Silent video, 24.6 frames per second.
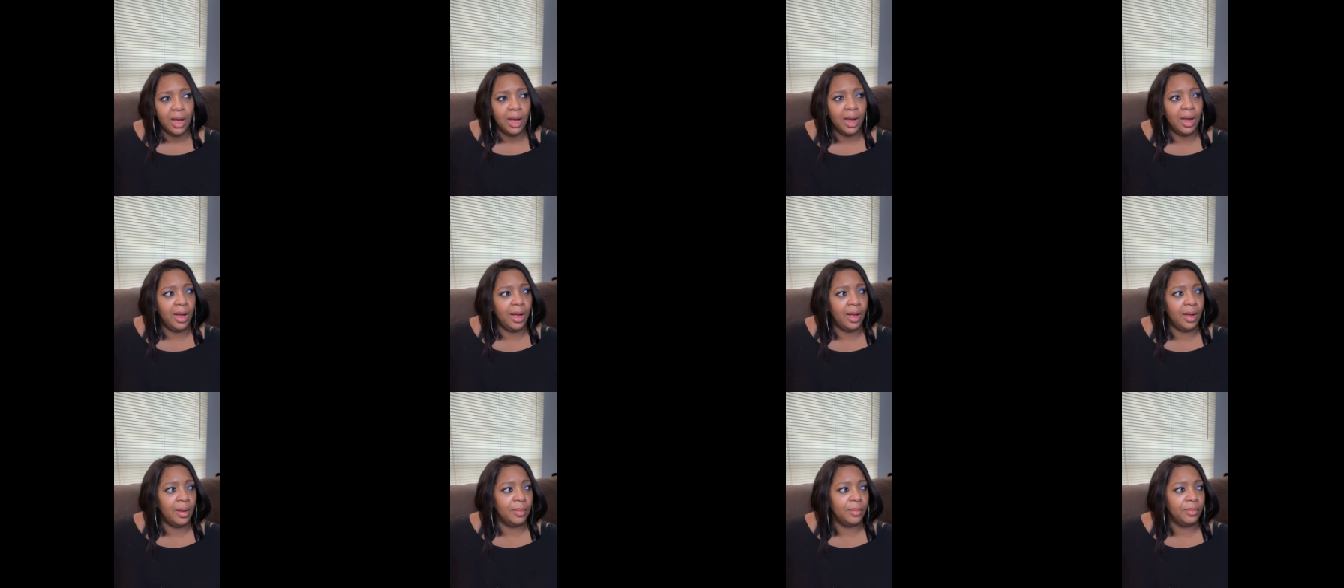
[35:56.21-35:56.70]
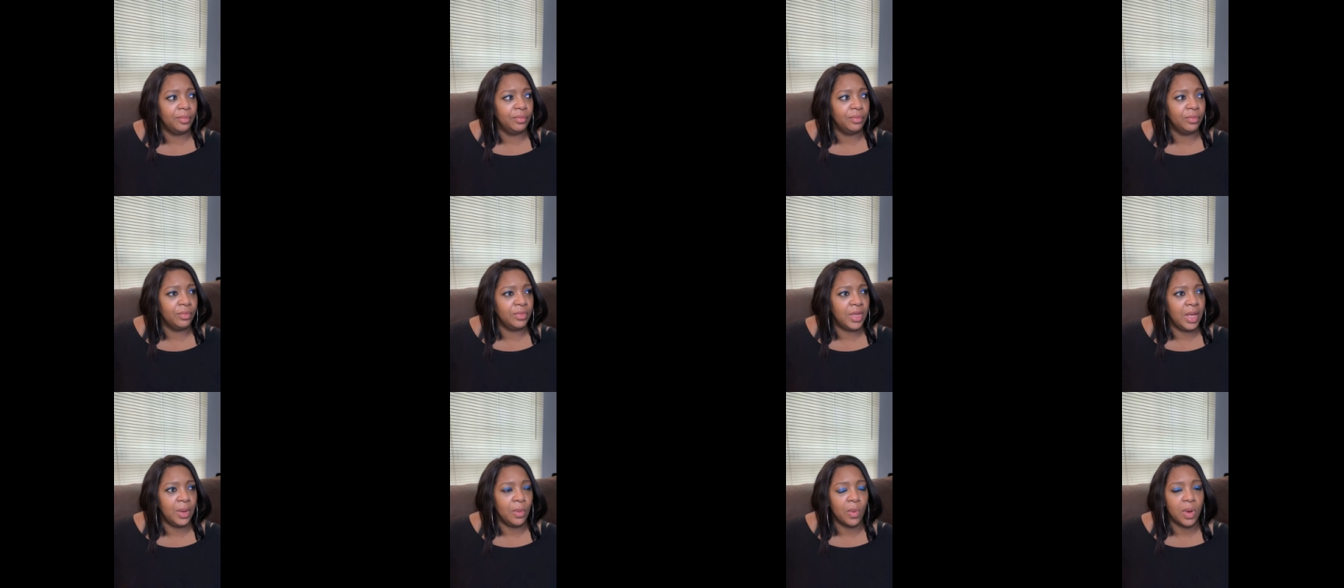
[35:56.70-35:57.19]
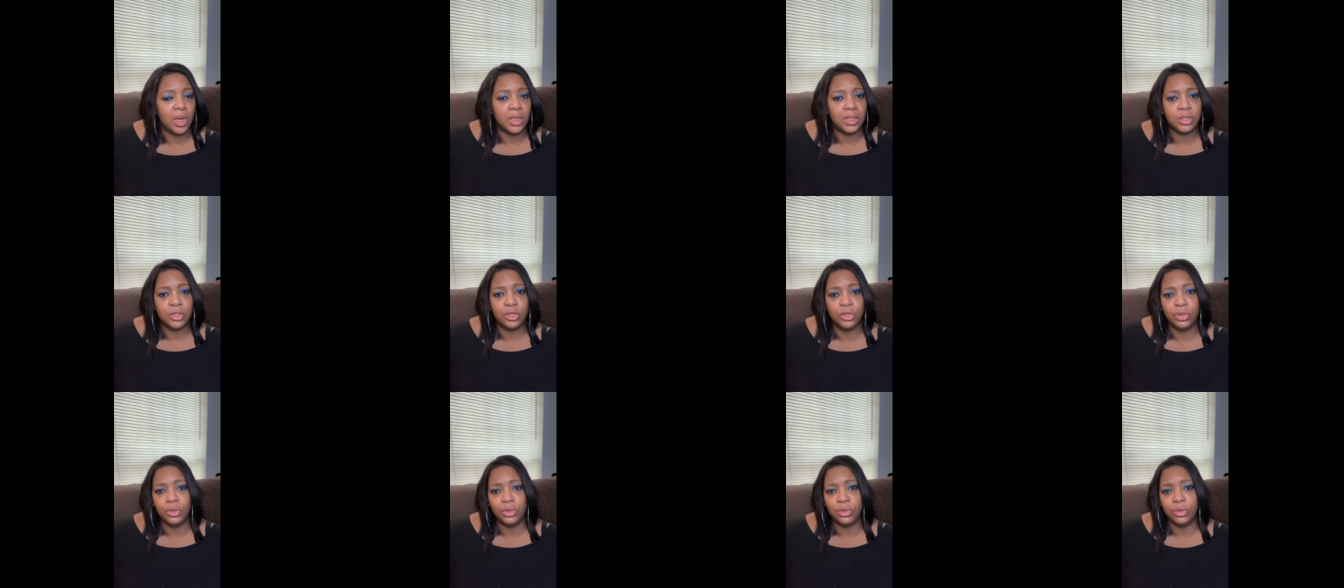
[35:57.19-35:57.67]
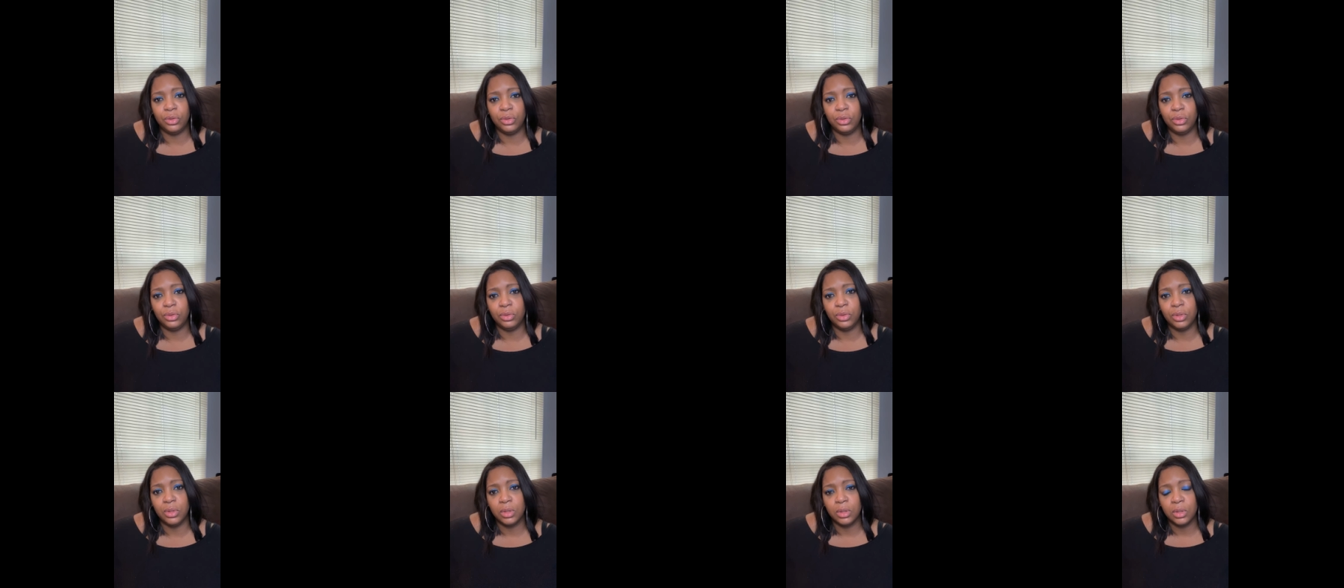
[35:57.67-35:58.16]
Um, they want
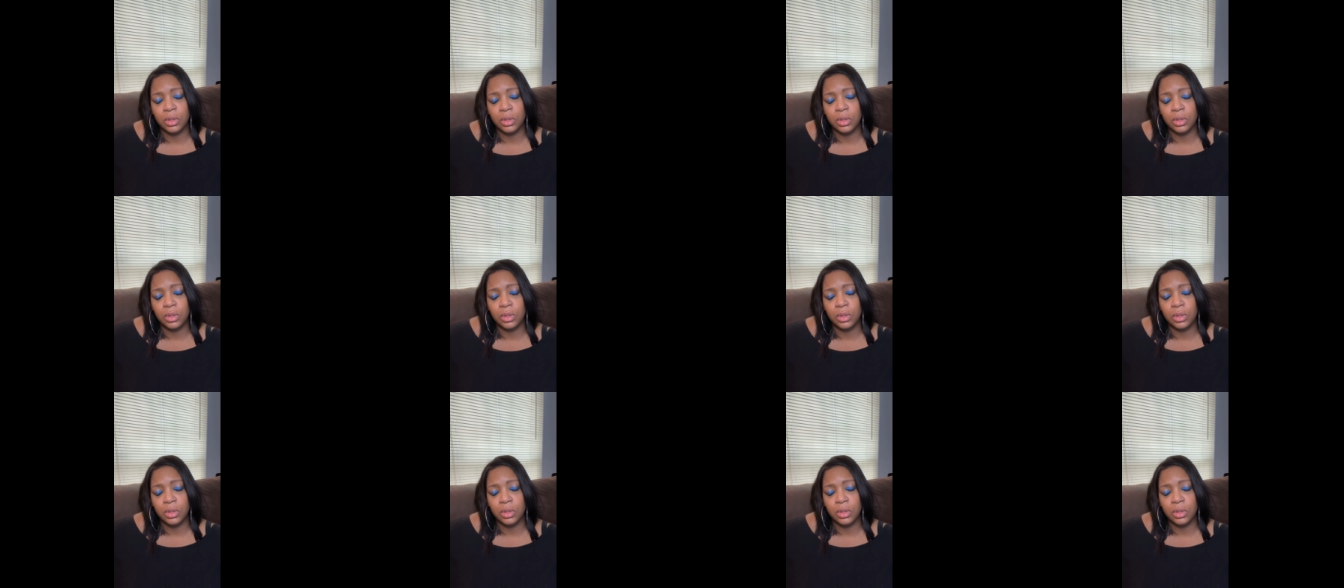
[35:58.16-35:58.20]
to